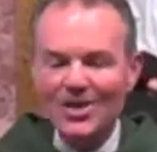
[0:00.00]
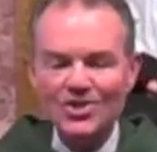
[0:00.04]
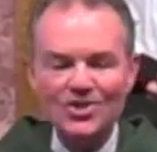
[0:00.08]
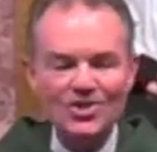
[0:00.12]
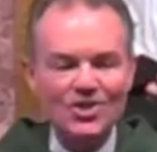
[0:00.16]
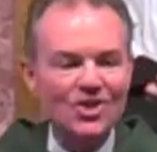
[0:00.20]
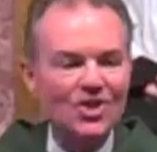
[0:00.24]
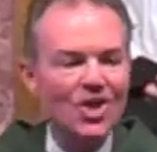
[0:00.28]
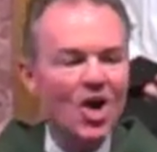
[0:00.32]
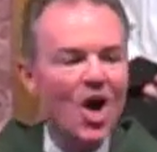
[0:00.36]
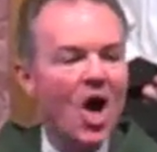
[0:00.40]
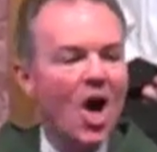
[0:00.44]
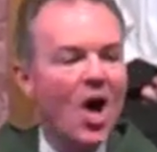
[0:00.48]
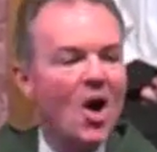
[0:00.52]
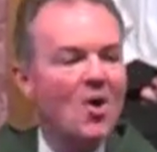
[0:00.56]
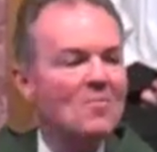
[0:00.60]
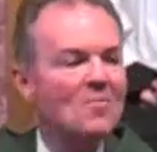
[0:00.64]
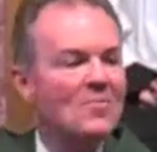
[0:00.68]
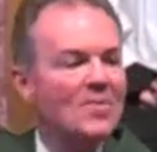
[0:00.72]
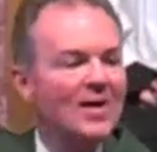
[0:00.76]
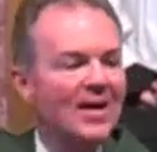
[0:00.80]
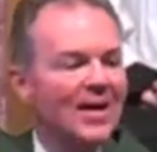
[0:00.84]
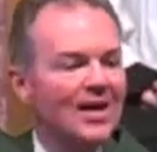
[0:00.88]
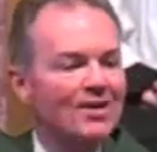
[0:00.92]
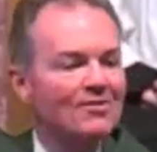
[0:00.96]
to
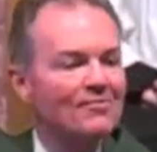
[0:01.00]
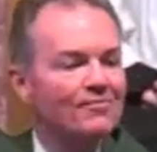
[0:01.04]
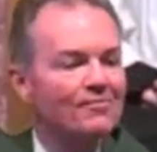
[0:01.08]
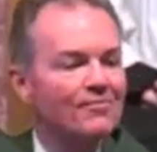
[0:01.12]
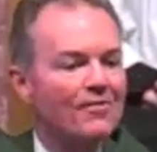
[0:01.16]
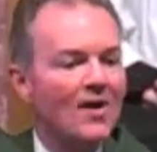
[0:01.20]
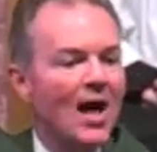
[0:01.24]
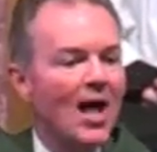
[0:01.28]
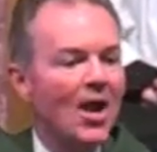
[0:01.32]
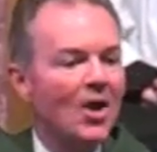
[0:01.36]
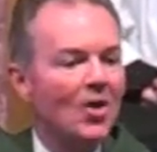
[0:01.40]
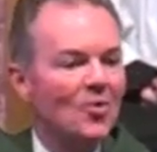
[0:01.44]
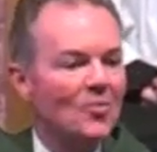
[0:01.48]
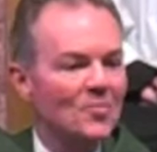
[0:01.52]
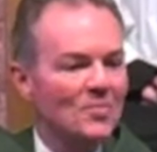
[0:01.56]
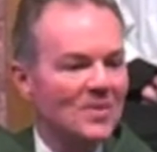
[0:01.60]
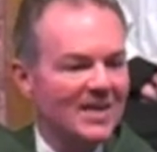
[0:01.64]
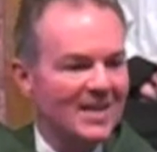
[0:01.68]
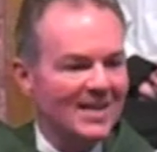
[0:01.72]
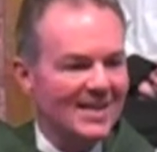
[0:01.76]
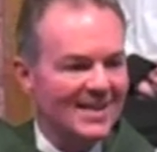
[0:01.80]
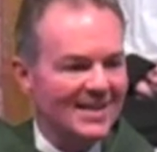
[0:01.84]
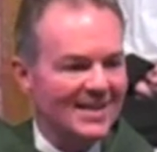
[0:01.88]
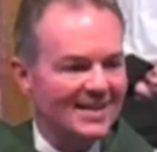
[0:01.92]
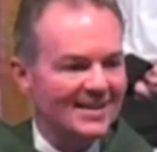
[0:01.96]
come and follow
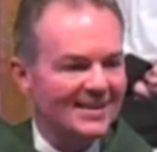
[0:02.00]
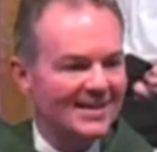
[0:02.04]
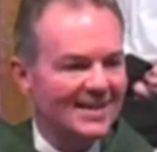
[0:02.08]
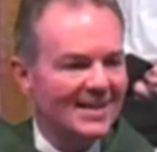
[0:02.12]
me,